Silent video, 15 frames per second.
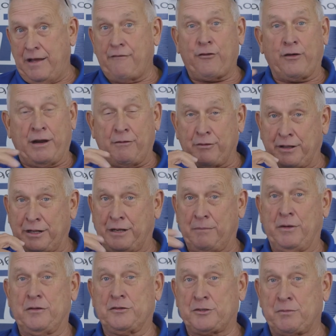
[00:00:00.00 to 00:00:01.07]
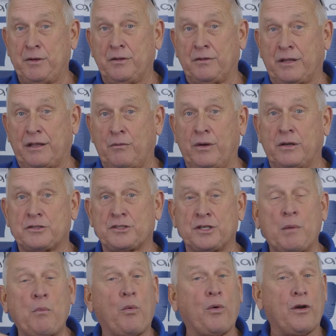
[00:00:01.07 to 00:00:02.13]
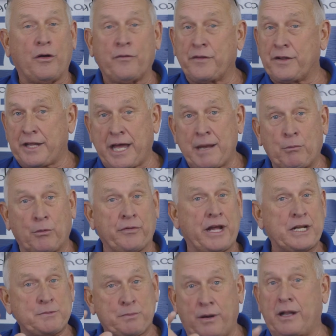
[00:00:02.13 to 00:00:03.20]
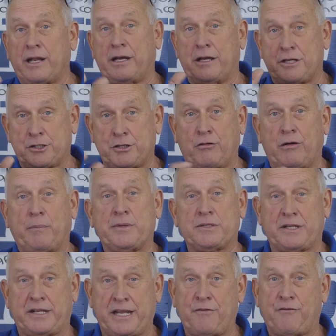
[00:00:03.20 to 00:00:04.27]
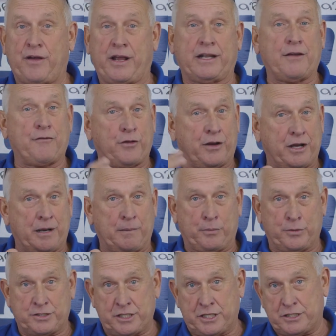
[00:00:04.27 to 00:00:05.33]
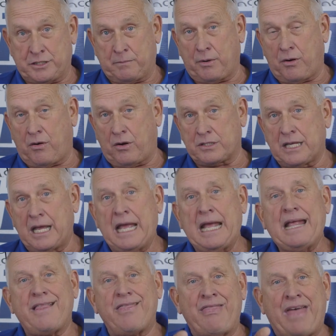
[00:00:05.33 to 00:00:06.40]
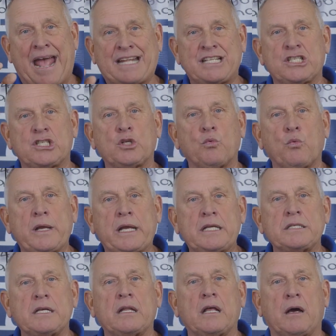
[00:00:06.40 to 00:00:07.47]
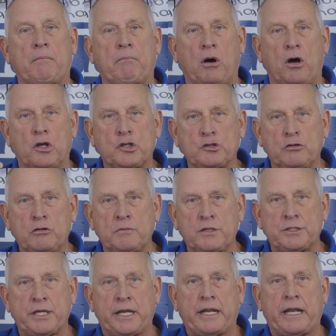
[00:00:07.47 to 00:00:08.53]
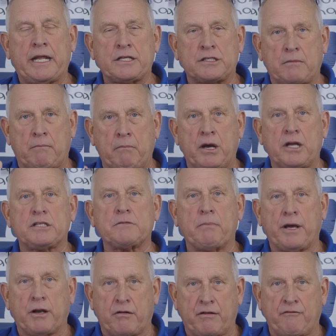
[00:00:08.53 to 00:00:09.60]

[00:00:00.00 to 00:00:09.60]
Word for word: for everything that moves smoothly. Well, somewhere on the table, that's probably going to show up as a defect if you're cutting precision parts. That's the reason a ball screw machine is a much better